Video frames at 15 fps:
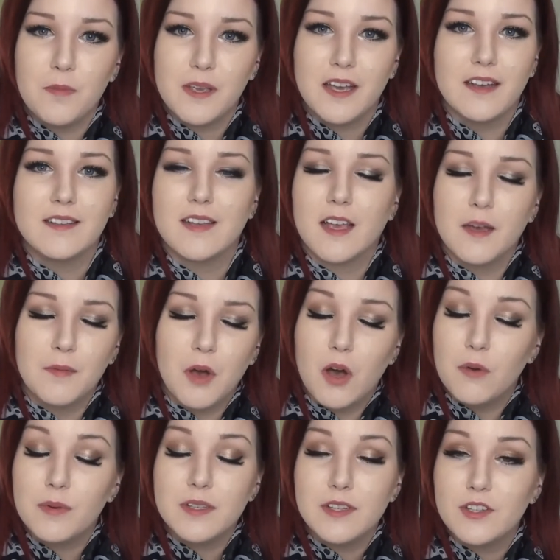because I am
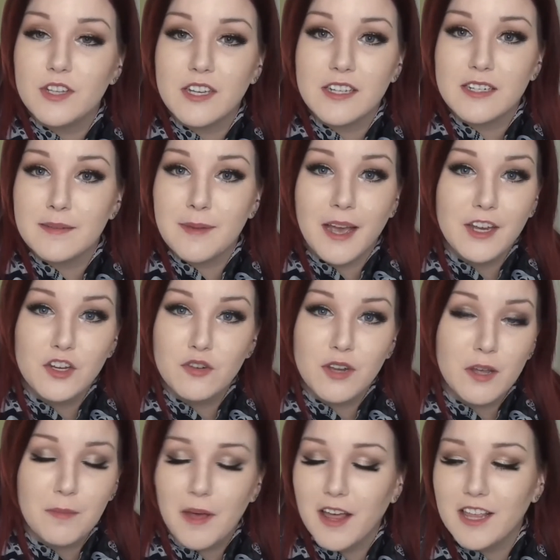always looking to buy new
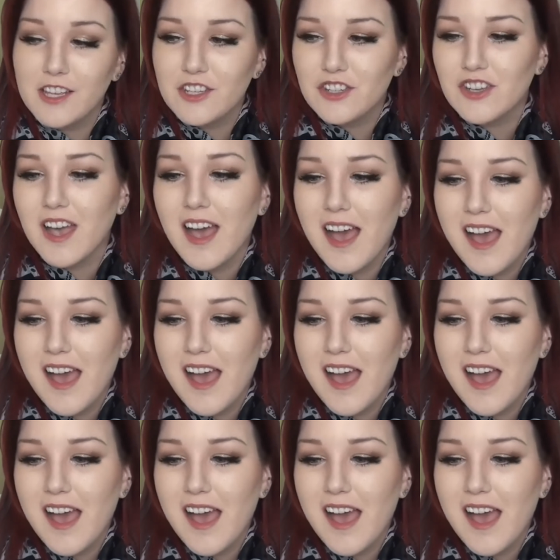nail polish.